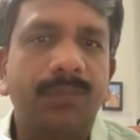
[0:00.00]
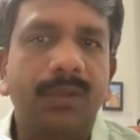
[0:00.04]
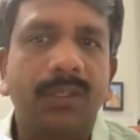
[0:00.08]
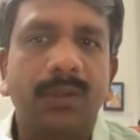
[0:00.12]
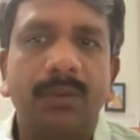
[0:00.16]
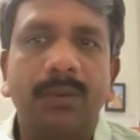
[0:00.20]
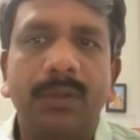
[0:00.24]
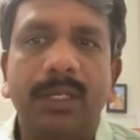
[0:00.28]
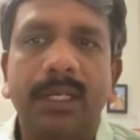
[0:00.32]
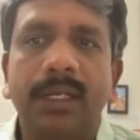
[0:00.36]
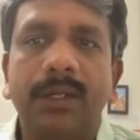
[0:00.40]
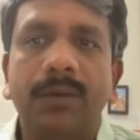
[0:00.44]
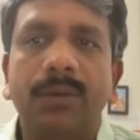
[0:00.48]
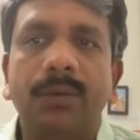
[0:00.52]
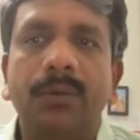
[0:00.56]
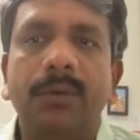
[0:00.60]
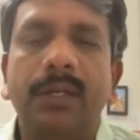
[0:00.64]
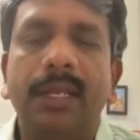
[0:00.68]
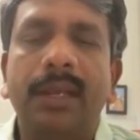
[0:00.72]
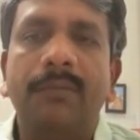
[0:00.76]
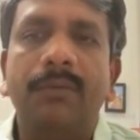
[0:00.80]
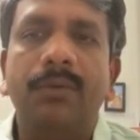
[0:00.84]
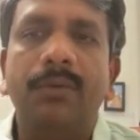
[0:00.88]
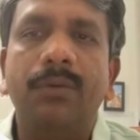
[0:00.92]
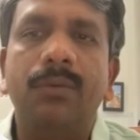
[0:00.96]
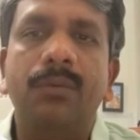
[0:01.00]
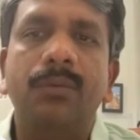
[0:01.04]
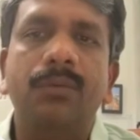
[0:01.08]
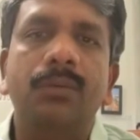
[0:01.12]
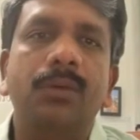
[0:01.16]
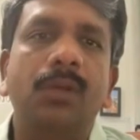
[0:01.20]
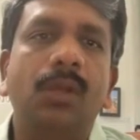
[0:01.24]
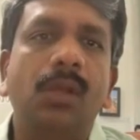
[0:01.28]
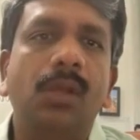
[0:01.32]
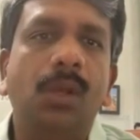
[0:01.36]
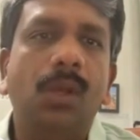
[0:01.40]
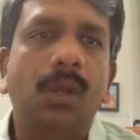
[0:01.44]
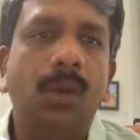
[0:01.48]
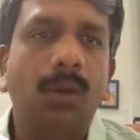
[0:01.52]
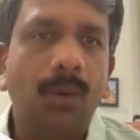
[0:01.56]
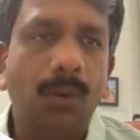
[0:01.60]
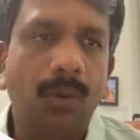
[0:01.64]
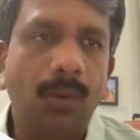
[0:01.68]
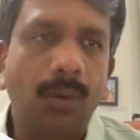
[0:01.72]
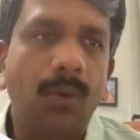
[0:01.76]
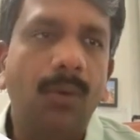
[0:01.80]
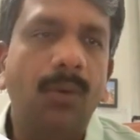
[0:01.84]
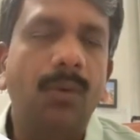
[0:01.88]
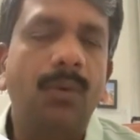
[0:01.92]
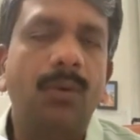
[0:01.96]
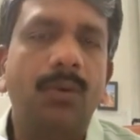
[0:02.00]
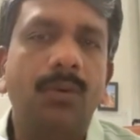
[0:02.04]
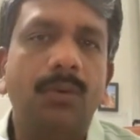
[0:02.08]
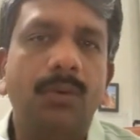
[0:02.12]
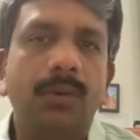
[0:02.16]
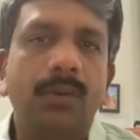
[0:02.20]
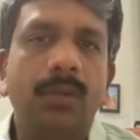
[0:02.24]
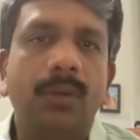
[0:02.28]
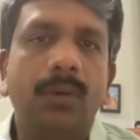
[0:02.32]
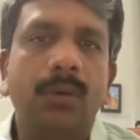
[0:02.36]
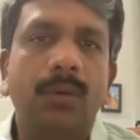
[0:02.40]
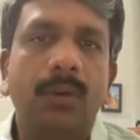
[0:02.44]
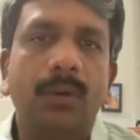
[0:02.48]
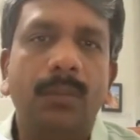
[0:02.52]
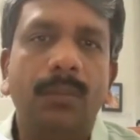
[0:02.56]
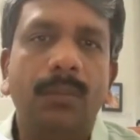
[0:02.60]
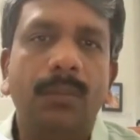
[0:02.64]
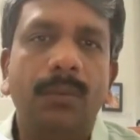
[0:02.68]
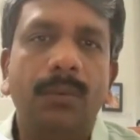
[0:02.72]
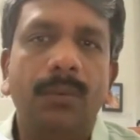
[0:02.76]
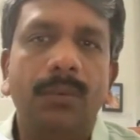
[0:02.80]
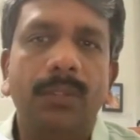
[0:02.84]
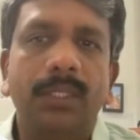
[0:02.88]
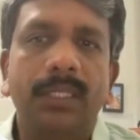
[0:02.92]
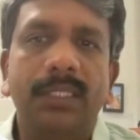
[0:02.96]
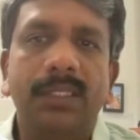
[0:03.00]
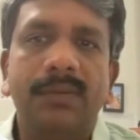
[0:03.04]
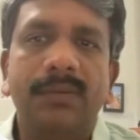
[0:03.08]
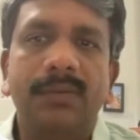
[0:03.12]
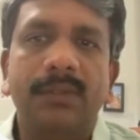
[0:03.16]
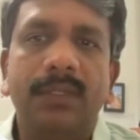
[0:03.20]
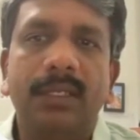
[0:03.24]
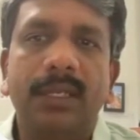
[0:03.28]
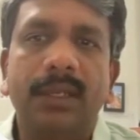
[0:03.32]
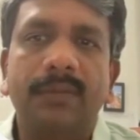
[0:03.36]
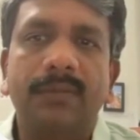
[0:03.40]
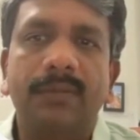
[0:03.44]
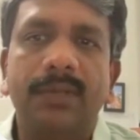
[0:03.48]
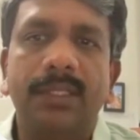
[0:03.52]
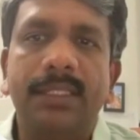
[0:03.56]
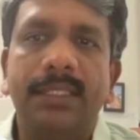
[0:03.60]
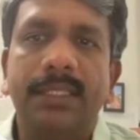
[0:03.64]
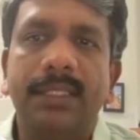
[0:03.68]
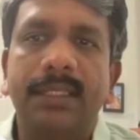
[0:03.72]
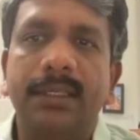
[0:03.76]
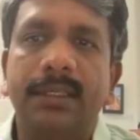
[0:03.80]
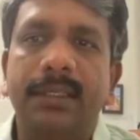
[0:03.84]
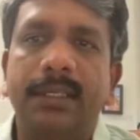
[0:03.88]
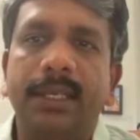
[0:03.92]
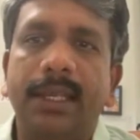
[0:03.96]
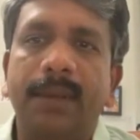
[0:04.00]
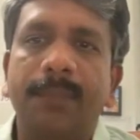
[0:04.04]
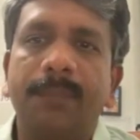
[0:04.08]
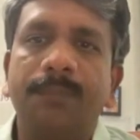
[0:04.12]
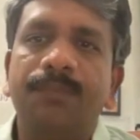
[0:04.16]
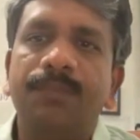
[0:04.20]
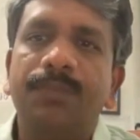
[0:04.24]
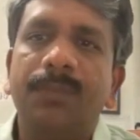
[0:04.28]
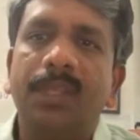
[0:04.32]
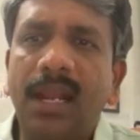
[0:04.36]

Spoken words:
You really don't have to go, and pull this every single time,